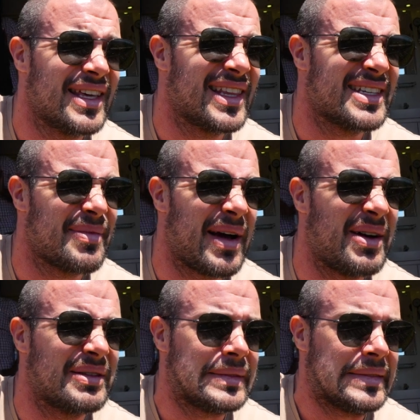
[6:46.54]
there's
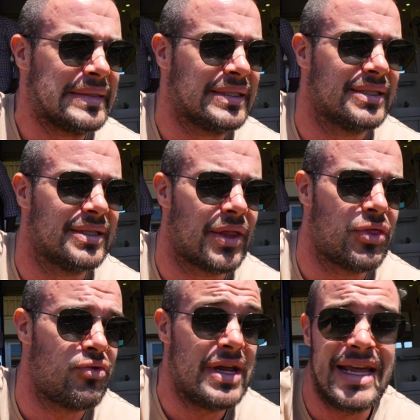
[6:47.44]
about
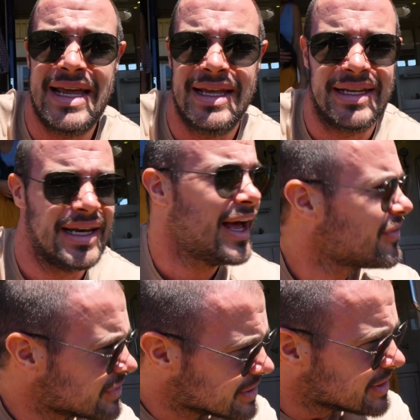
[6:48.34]
3 left.